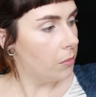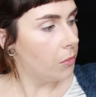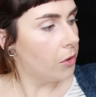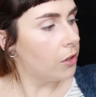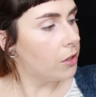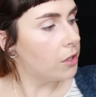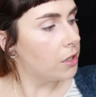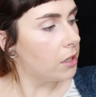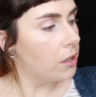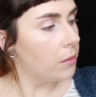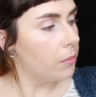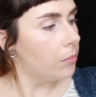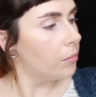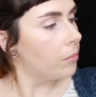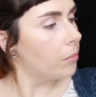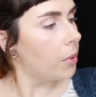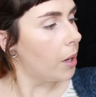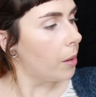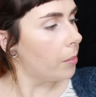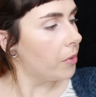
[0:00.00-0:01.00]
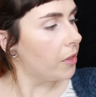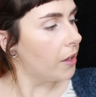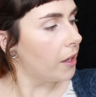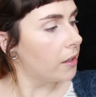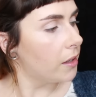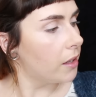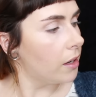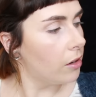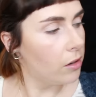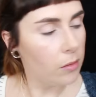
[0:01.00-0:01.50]
But popping
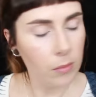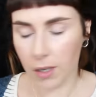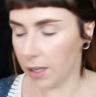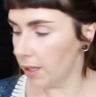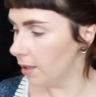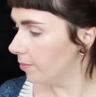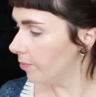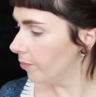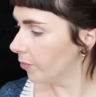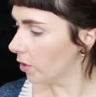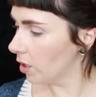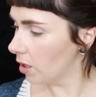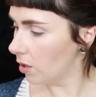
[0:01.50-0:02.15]
that there in my